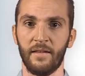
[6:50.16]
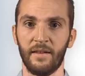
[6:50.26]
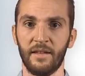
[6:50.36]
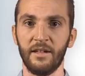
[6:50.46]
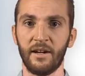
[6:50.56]

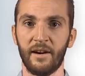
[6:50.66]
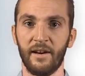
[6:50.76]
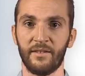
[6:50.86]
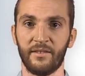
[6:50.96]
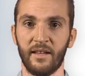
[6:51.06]
The
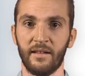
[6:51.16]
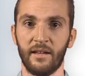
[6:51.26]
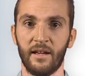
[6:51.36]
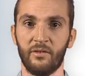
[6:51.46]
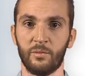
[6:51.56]
ERS
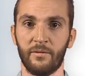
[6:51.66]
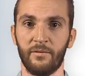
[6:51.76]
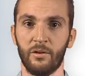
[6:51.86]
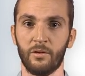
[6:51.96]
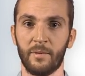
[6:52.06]
satellites were
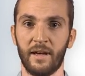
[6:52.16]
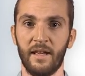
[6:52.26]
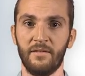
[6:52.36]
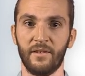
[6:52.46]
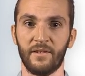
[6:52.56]
followed by
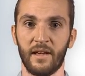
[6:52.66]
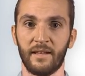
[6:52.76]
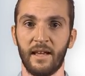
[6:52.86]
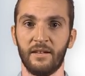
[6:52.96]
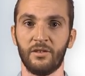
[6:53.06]

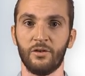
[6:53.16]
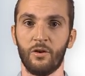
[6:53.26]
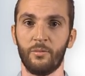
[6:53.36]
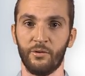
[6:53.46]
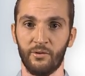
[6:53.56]
Envisat, an
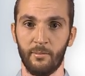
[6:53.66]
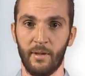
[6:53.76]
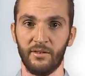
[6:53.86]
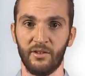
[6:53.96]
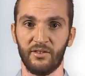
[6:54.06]
enormous
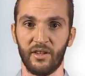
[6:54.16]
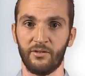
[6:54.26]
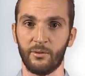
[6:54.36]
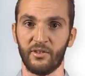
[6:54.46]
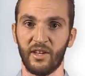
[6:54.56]

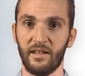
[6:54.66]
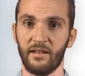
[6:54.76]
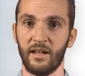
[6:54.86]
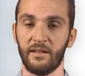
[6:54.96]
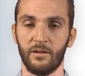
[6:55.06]
multi-sensor
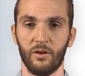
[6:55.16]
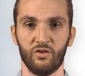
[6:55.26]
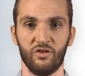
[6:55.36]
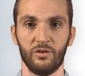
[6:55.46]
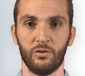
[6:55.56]
satellite
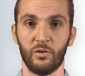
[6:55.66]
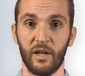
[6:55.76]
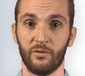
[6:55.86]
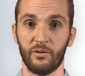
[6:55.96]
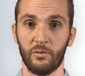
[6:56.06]
launched in
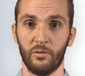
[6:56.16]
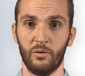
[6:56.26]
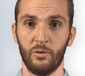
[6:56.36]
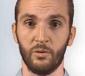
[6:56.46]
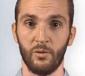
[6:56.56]

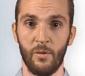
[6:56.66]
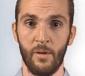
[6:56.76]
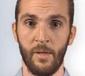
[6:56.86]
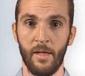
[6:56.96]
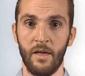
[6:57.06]
2002.
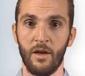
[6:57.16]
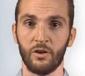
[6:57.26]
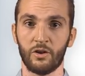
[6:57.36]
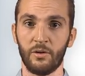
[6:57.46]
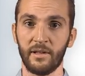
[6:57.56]

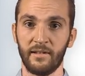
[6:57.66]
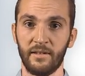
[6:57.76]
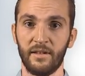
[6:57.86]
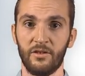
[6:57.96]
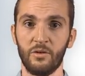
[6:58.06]

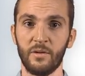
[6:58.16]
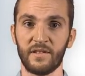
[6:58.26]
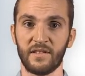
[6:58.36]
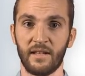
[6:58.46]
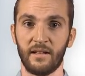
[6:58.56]
Currently, the
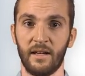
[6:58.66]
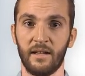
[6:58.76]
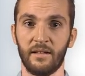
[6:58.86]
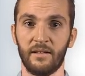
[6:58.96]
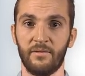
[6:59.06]
newest
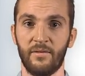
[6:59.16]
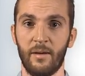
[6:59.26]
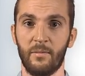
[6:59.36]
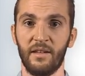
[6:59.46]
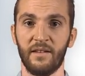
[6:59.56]
satellite in the
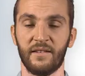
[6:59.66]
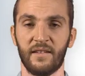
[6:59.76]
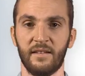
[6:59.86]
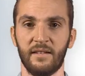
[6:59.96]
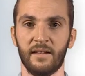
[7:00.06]
family is
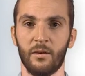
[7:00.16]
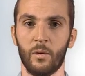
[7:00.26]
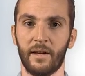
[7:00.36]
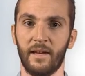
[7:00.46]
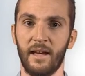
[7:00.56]

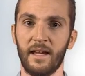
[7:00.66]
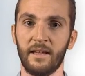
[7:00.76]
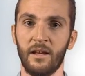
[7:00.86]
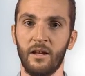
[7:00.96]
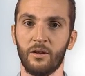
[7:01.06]

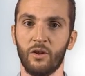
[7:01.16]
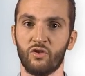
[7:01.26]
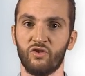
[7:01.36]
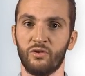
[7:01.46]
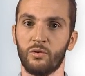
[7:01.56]
Sentinel-1A,
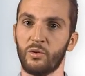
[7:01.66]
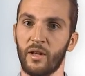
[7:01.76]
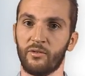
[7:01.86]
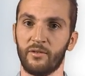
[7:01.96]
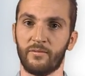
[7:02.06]
launched in
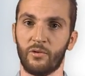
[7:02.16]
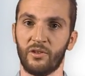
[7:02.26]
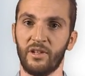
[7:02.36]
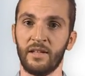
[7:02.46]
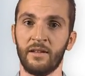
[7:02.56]

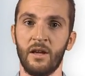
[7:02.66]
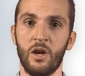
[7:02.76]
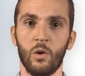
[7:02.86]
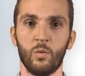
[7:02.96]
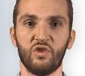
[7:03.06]
2014,
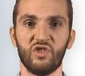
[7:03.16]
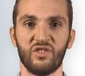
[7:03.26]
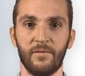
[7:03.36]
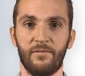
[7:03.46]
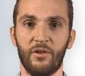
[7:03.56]
which
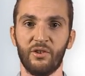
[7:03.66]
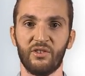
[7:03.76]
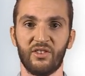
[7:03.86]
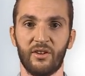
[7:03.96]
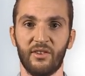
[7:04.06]
is the
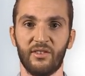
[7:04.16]
first SAR